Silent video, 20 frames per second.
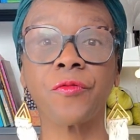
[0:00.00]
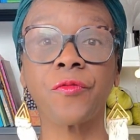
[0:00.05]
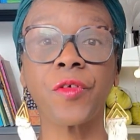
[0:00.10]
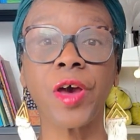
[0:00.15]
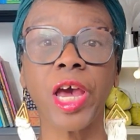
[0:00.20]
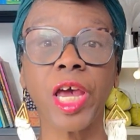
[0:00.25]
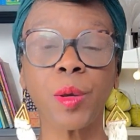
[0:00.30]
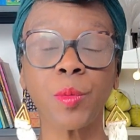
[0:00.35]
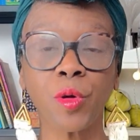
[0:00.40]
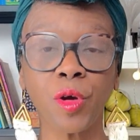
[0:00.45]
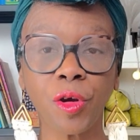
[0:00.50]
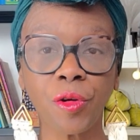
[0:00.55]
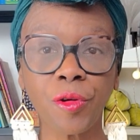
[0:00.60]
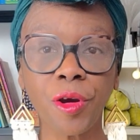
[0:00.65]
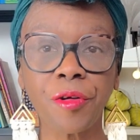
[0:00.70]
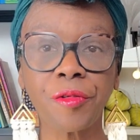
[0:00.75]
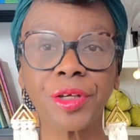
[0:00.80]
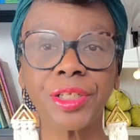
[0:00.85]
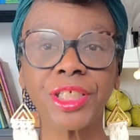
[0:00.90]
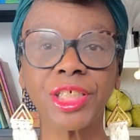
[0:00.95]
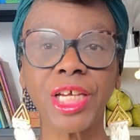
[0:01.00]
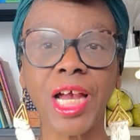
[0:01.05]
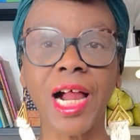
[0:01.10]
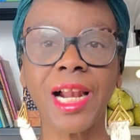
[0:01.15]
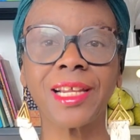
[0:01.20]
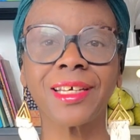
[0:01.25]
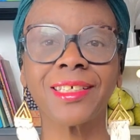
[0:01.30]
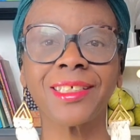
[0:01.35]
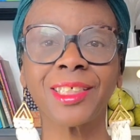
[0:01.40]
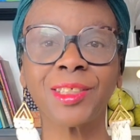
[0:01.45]
Fiberary
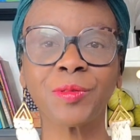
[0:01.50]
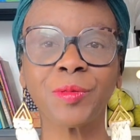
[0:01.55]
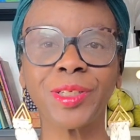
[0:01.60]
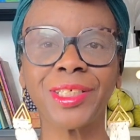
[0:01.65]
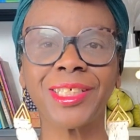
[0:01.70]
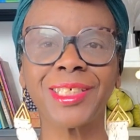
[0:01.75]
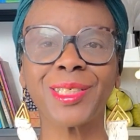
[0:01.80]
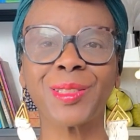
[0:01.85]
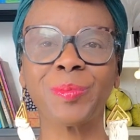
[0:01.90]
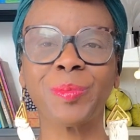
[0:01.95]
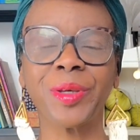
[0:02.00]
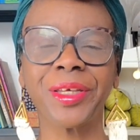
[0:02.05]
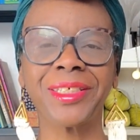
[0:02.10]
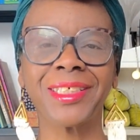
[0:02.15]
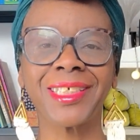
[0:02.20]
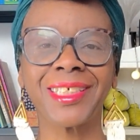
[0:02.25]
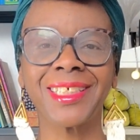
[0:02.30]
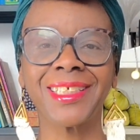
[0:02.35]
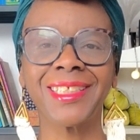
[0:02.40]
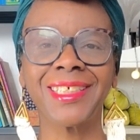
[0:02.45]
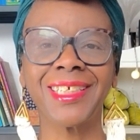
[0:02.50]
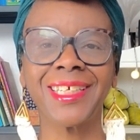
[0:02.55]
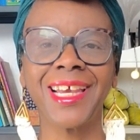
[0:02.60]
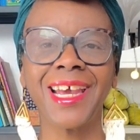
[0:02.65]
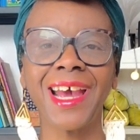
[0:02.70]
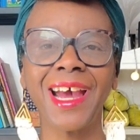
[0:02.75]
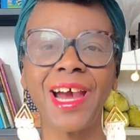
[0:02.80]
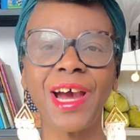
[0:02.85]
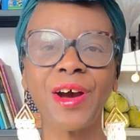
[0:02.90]
Challenge, which is basically